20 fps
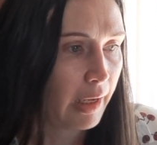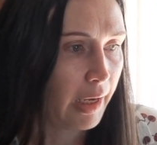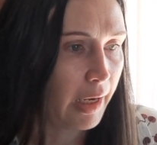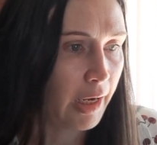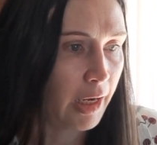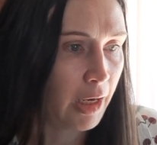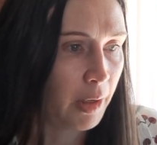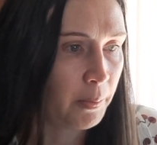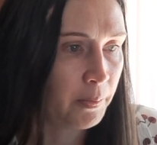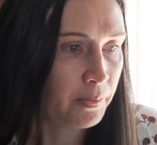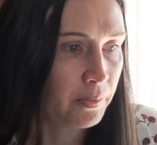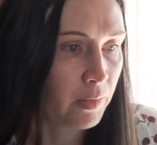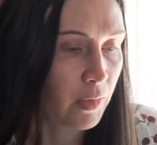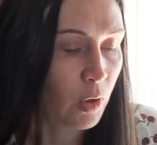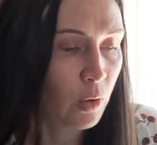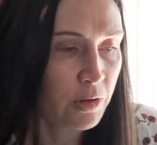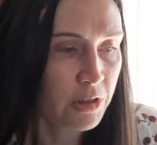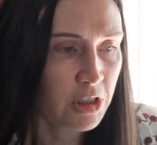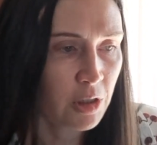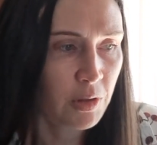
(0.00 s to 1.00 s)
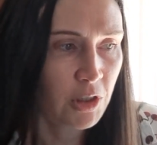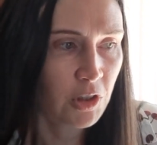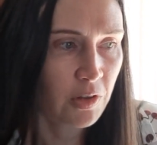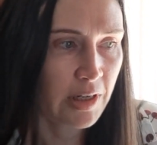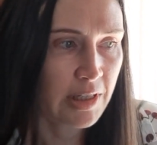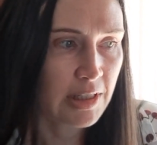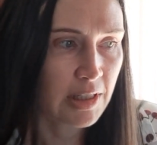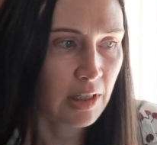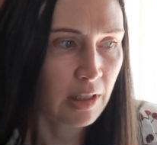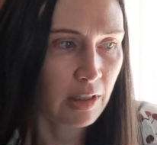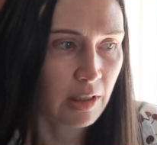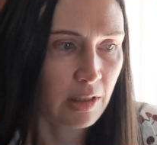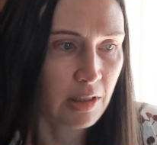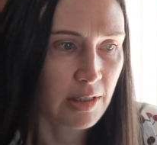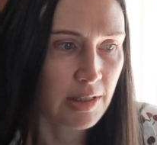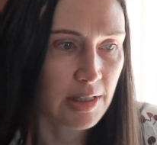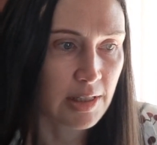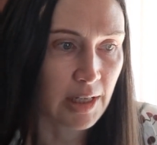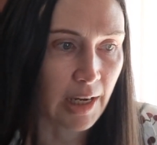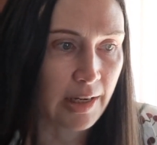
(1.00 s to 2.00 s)
Um, also interesting that
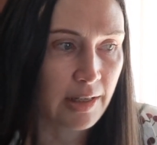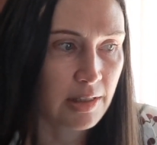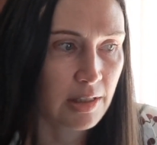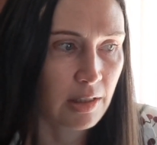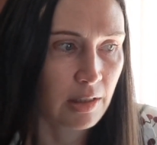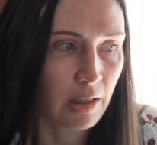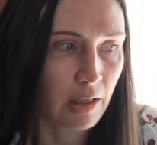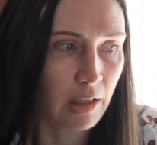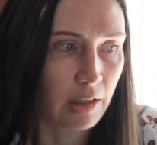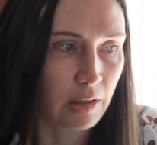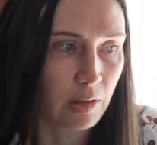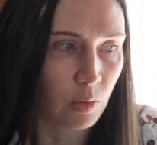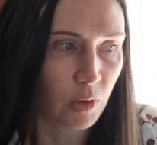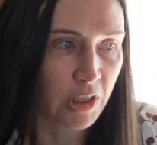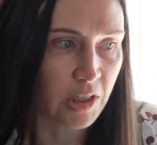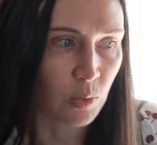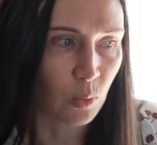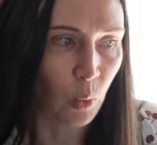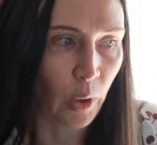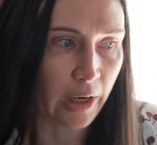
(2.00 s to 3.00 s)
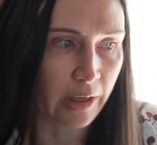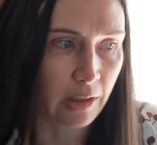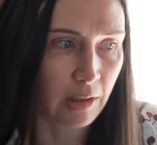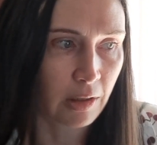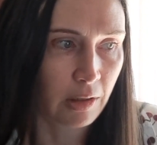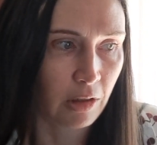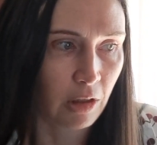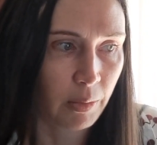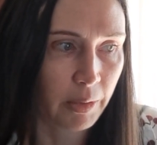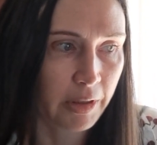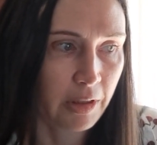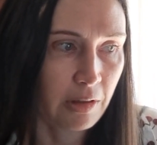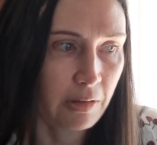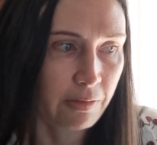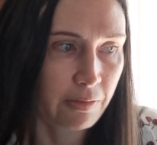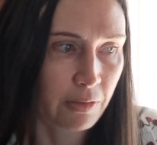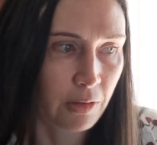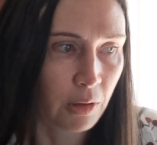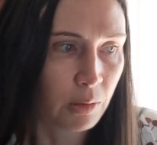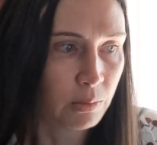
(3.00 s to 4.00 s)
it states in there that it's one kilometre
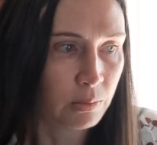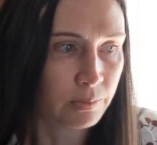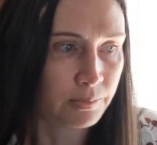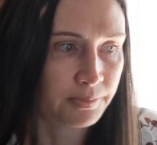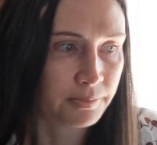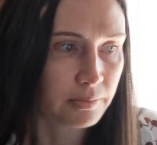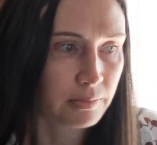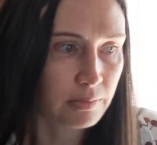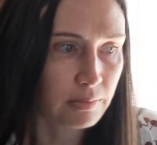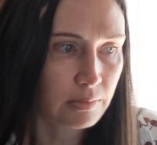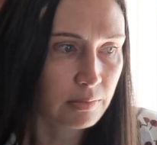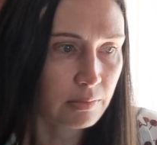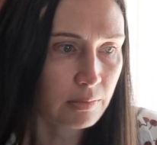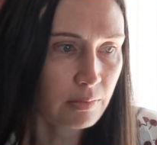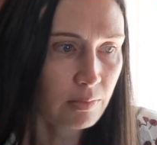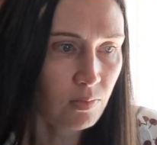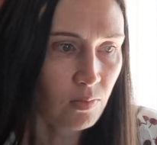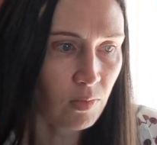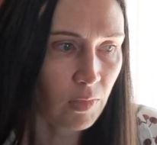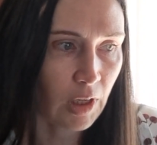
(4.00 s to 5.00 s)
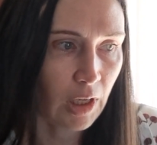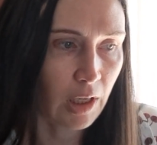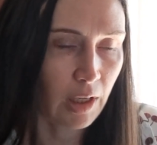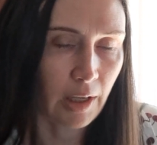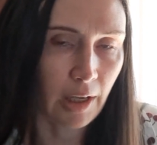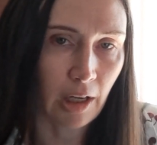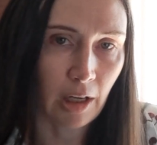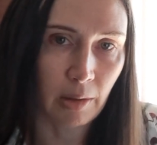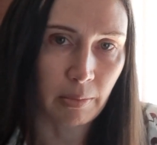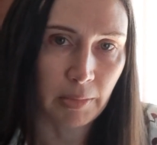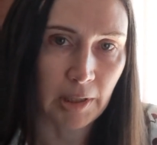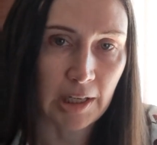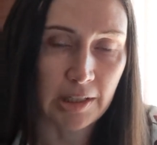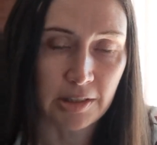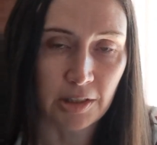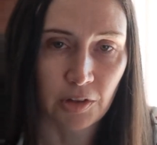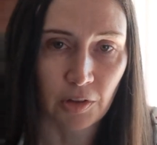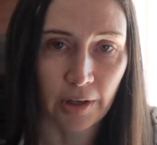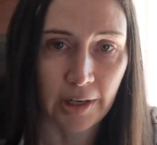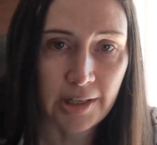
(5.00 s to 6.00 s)
from um, his
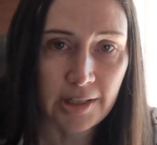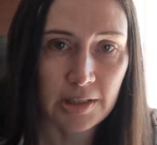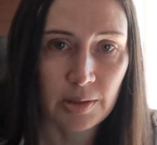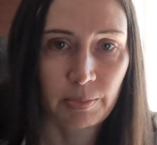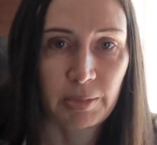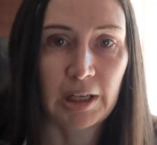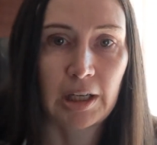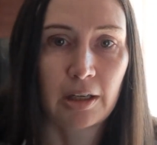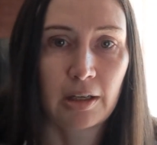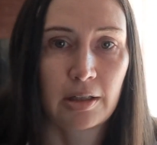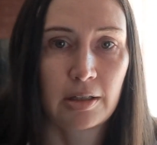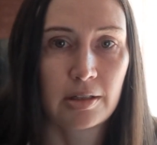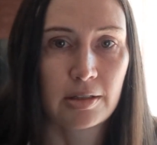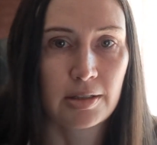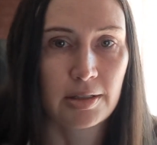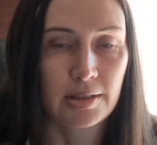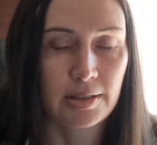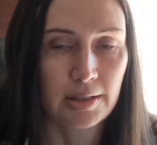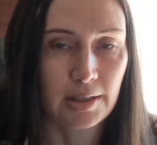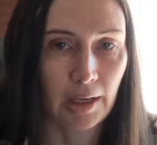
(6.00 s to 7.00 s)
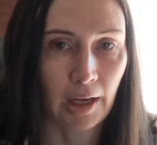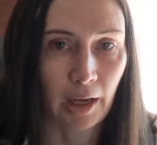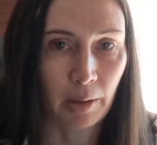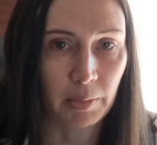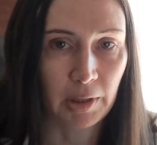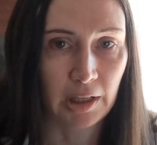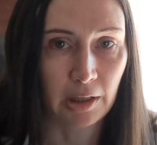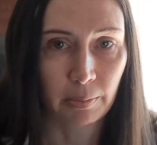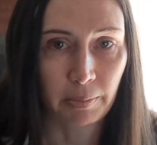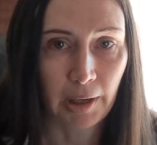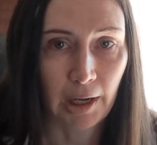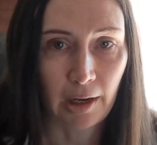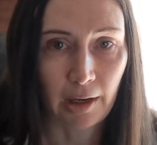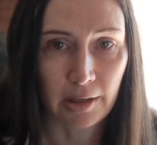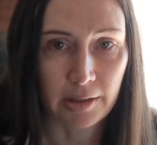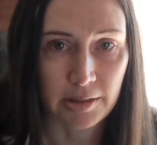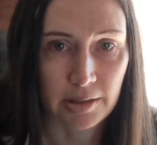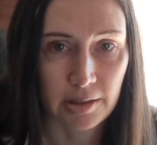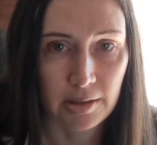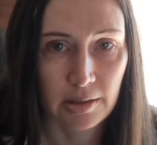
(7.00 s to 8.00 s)
address because um, in the
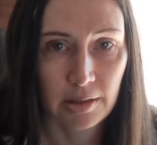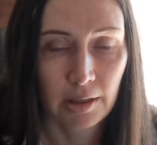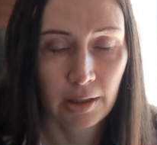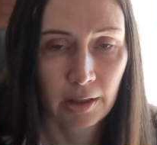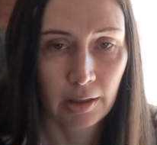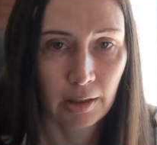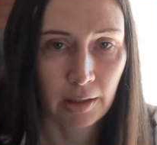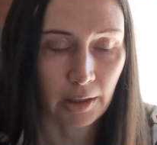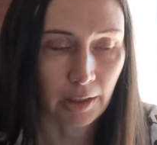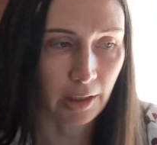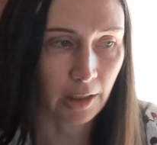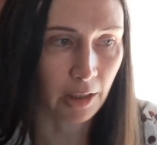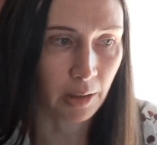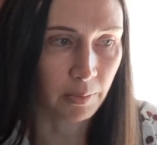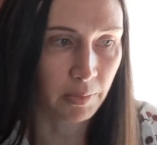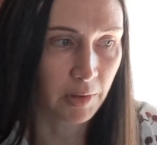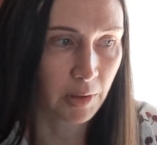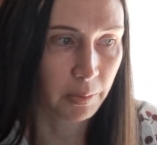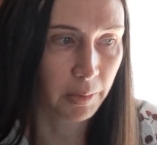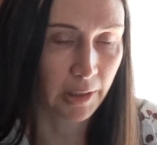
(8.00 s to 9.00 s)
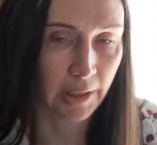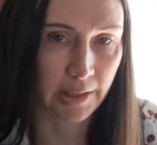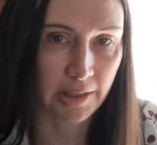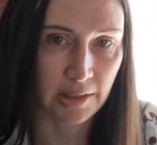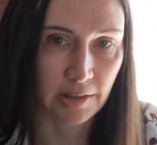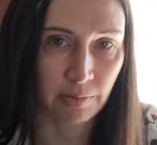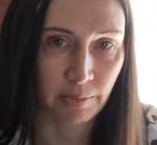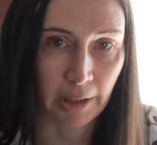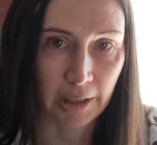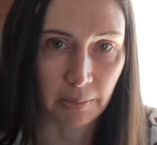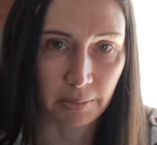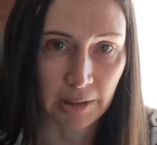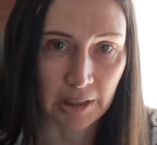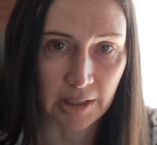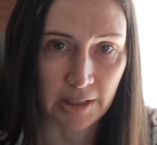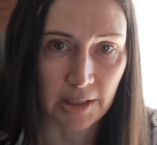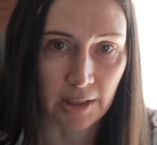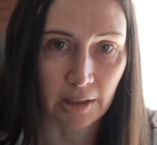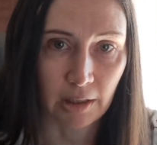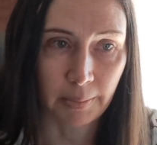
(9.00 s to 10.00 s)
past um, the police have made a
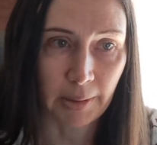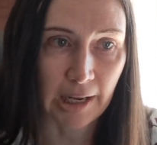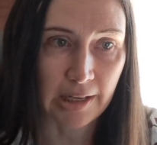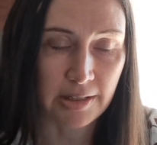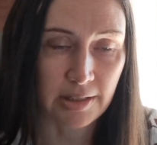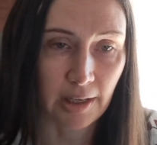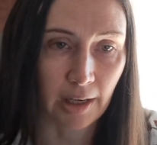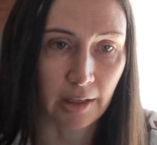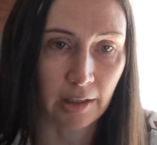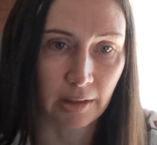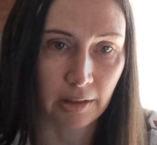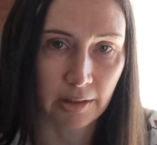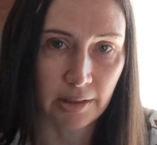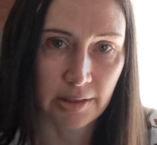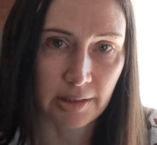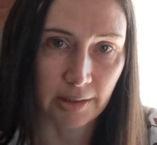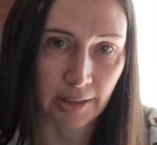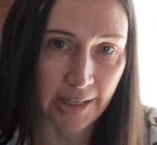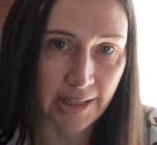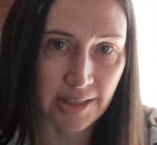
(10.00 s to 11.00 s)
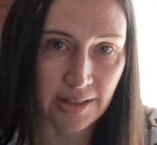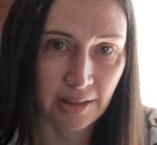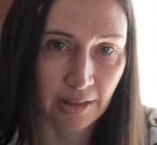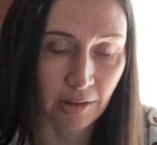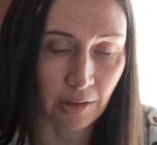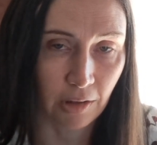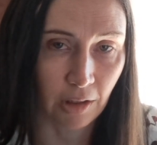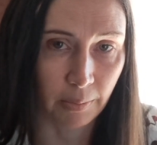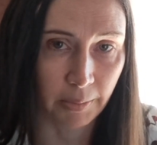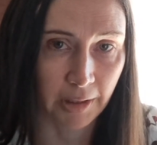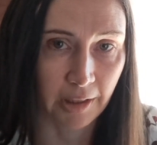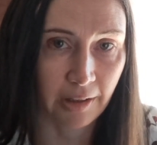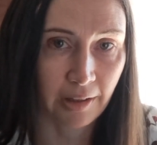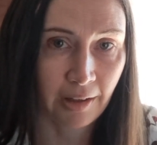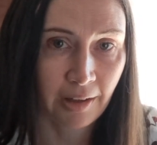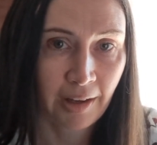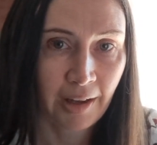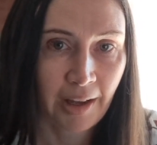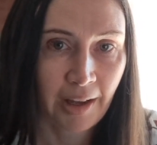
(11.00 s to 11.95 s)
big deal about saying that it's less than a kilometre